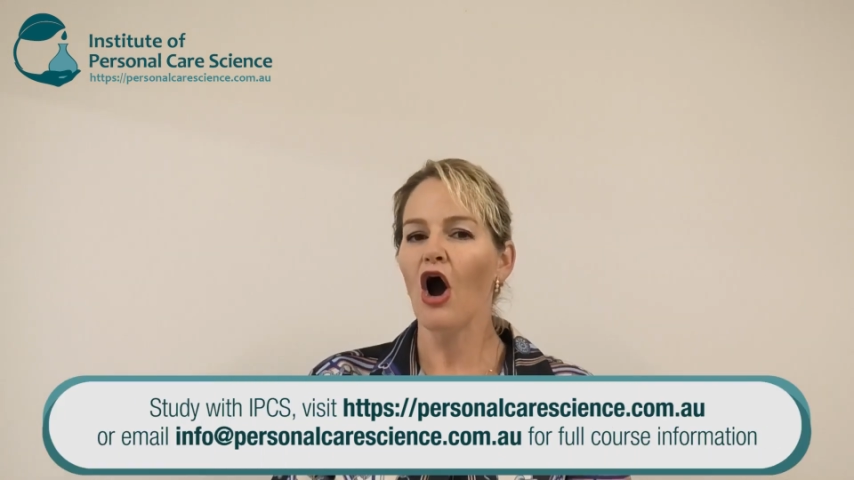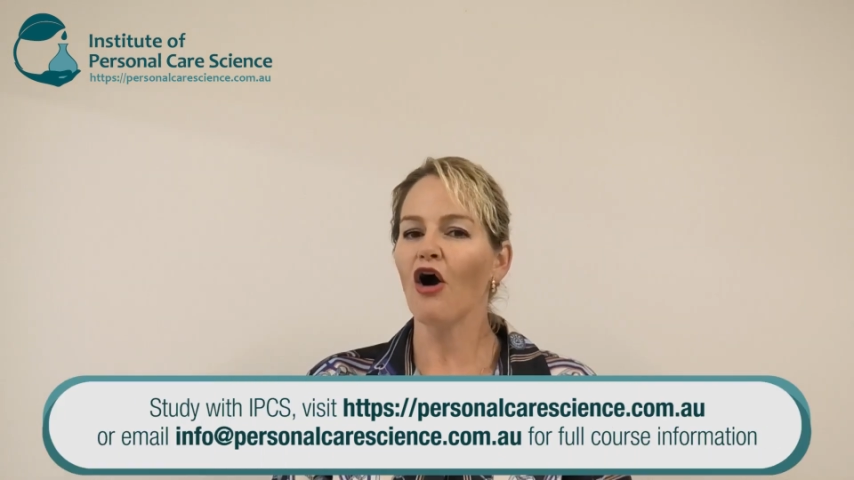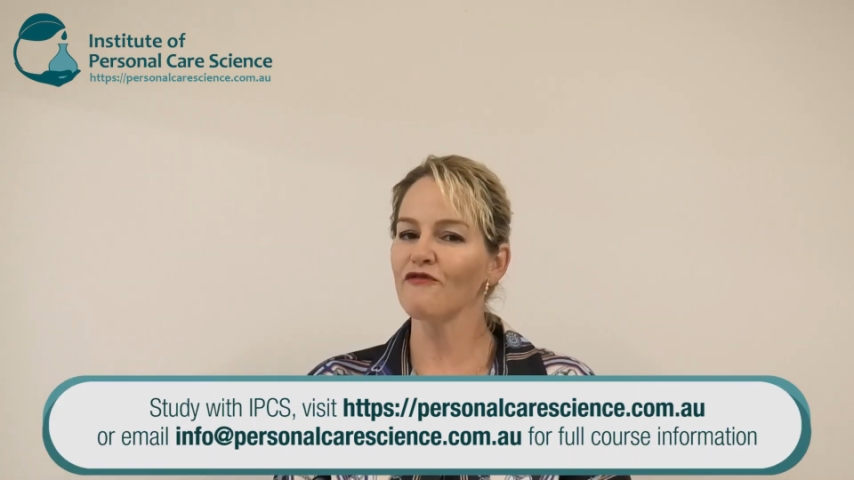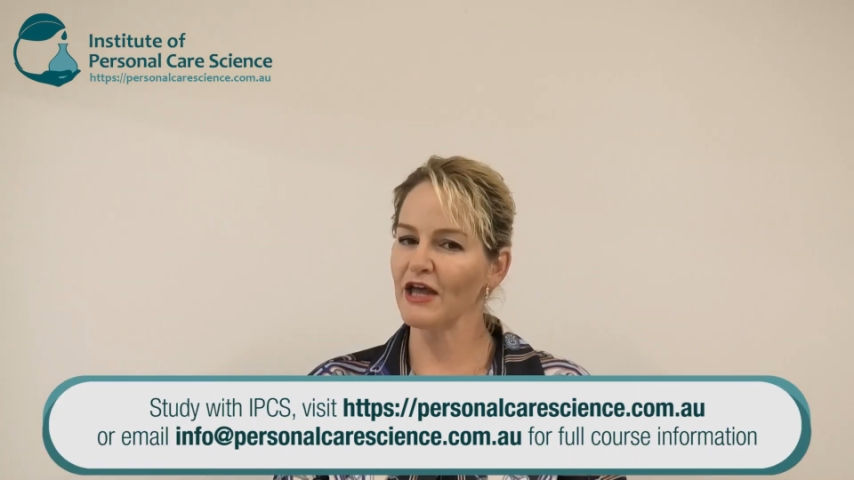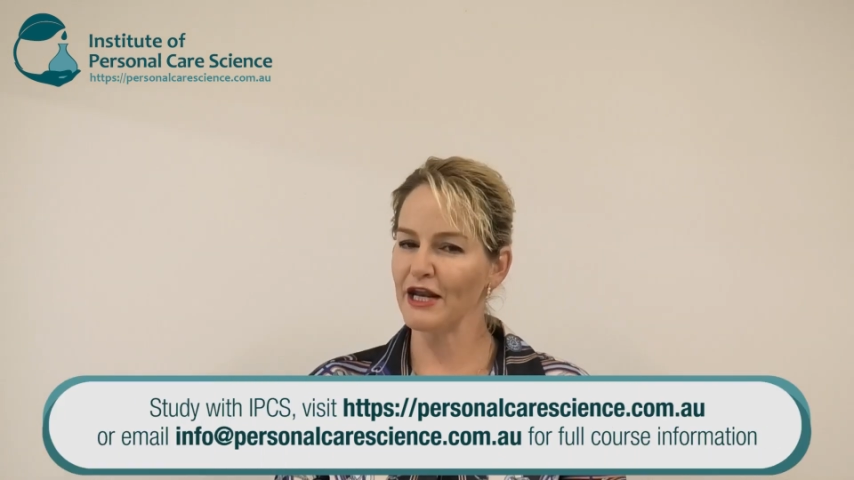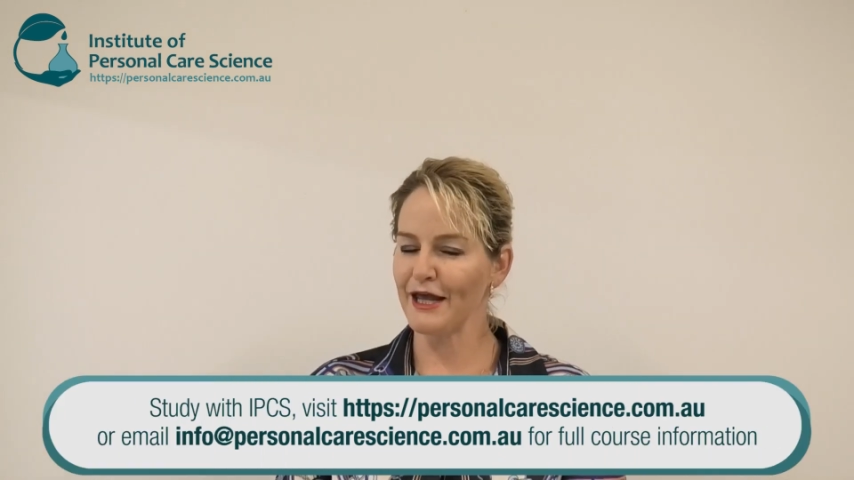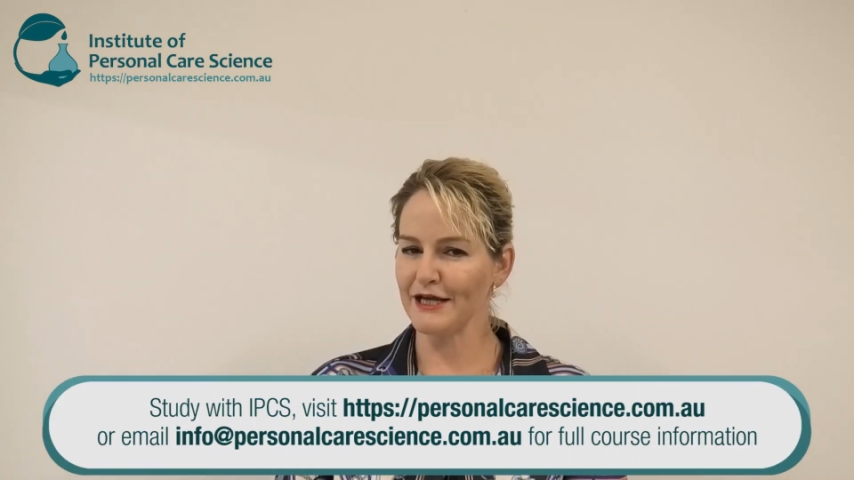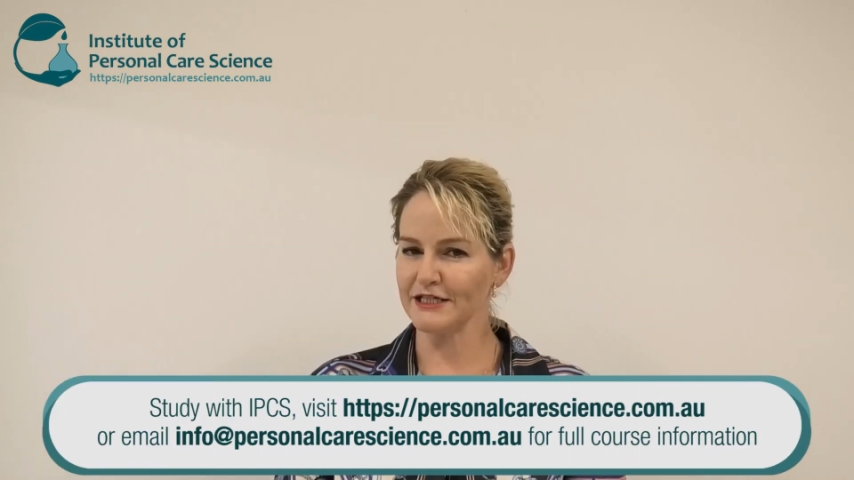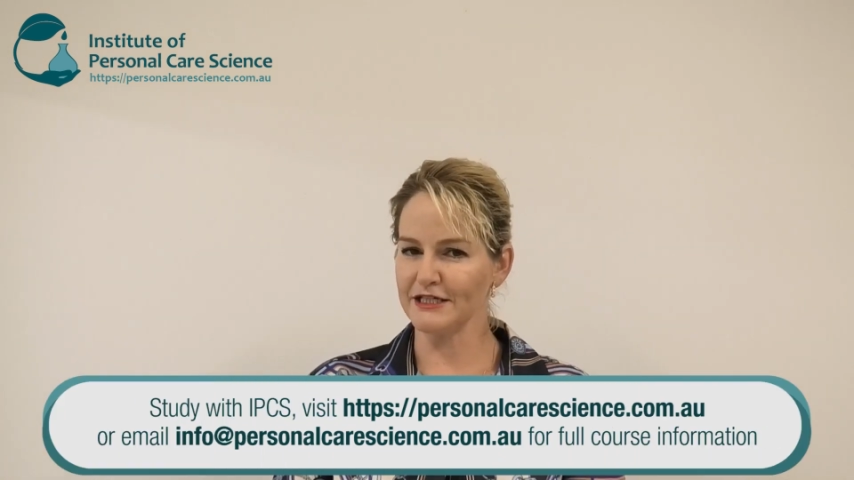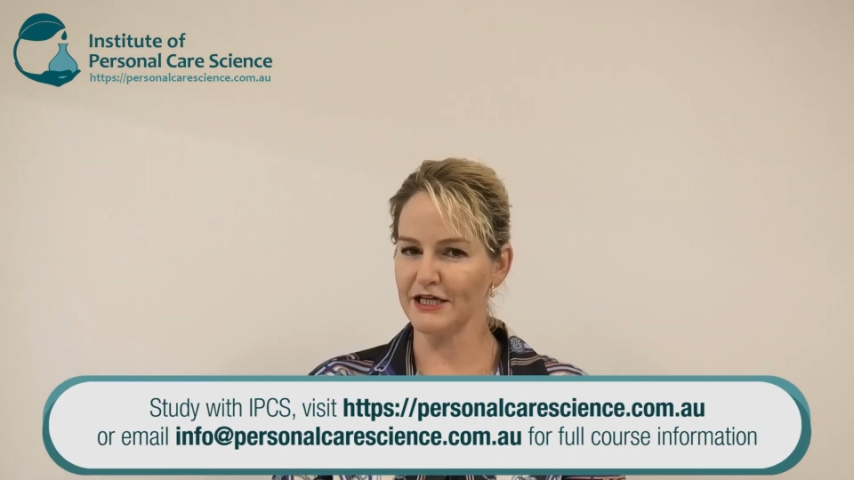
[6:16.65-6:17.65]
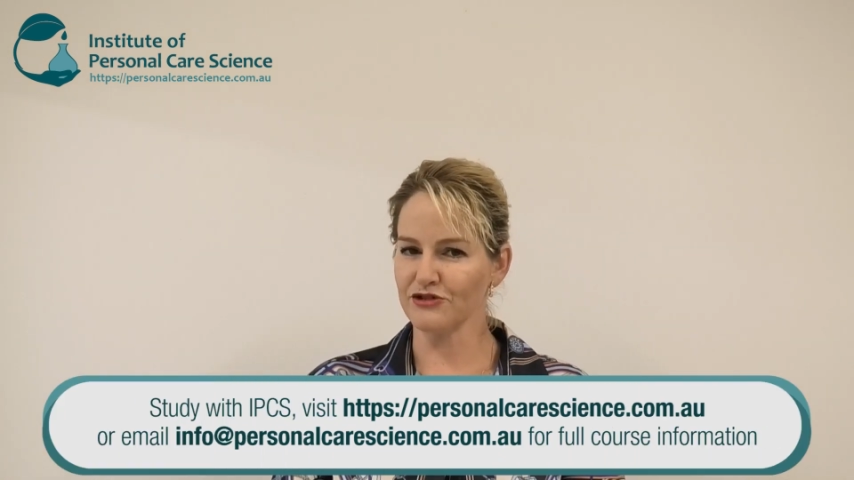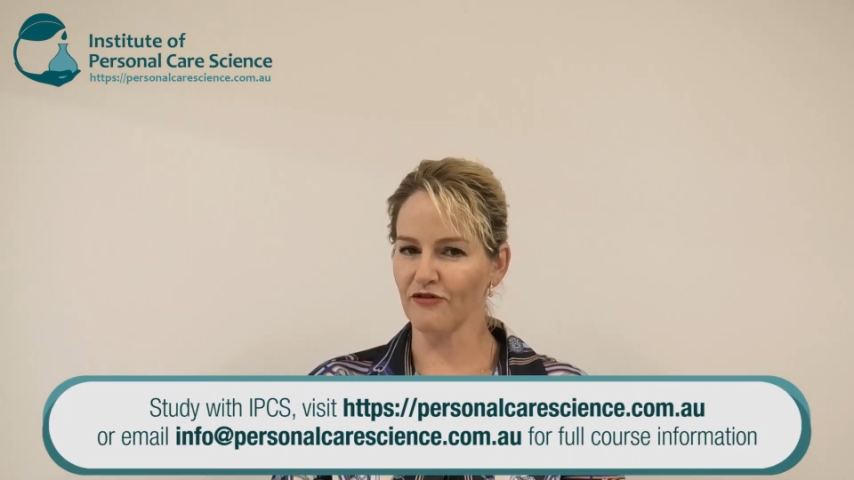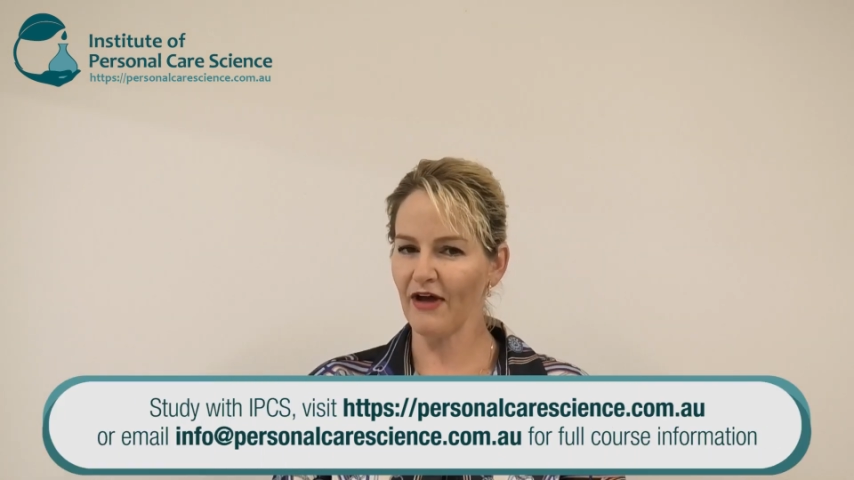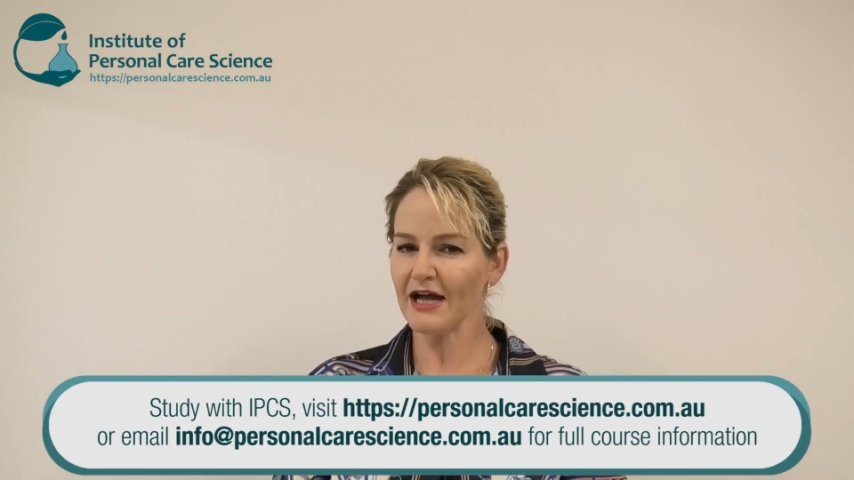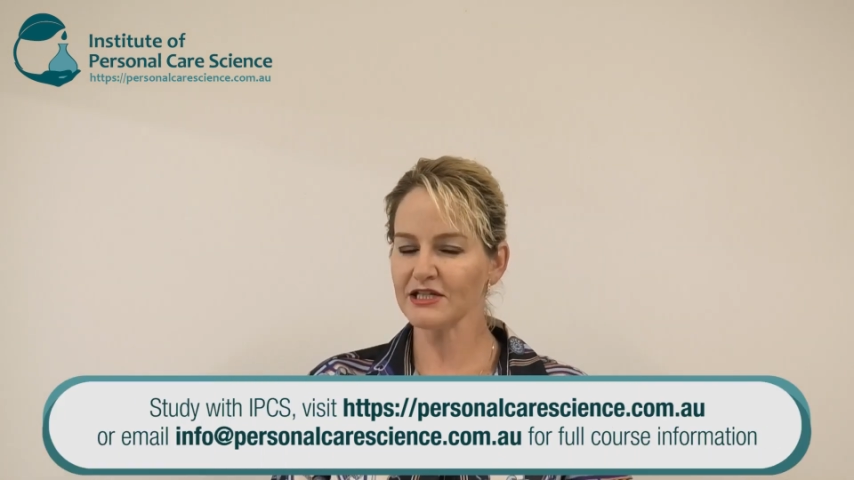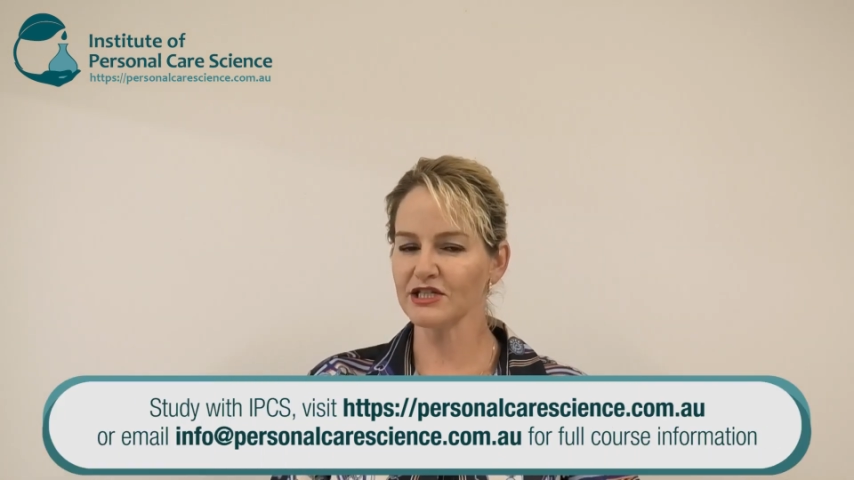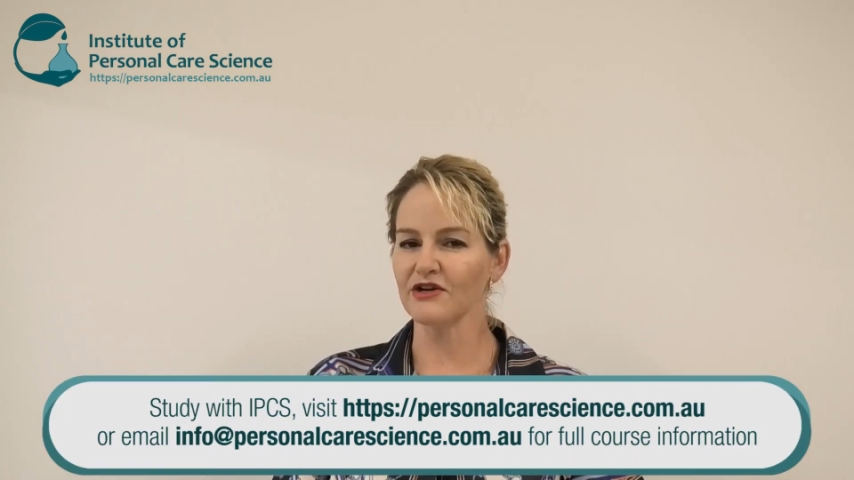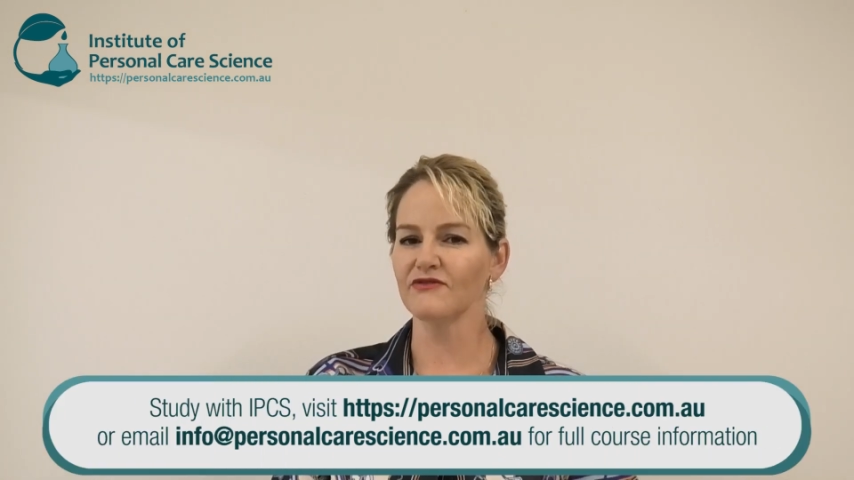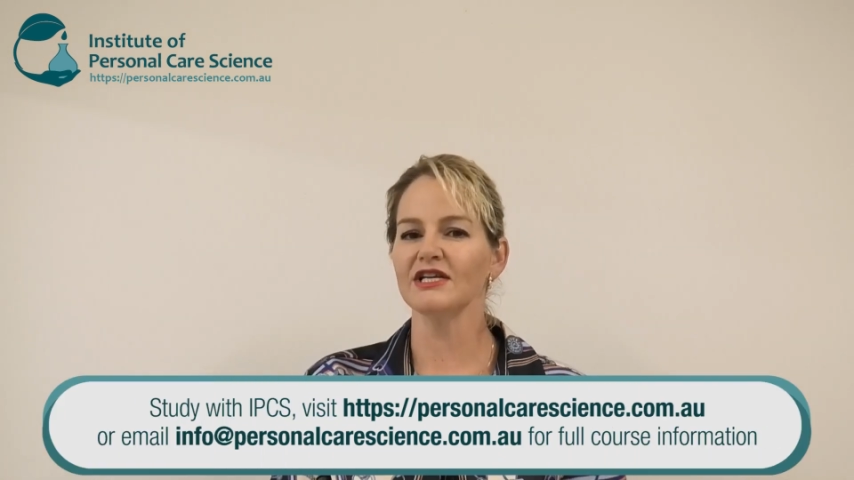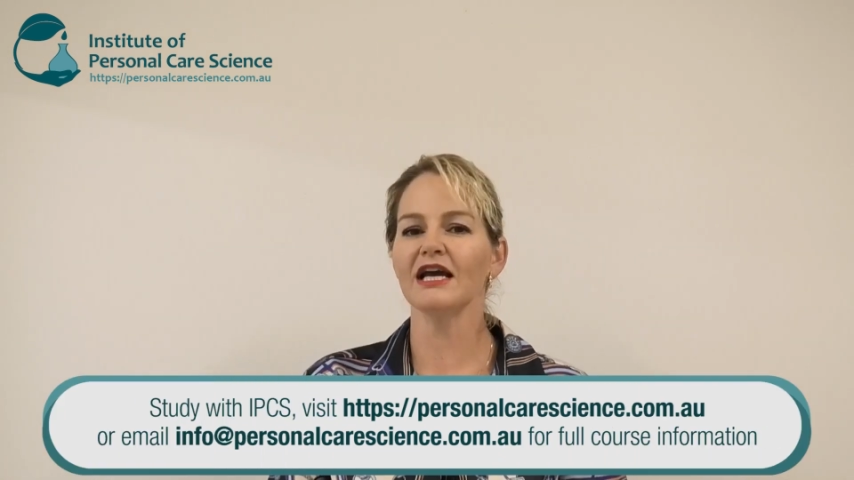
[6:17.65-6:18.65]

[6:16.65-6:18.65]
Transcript: of any anti-dandruff actives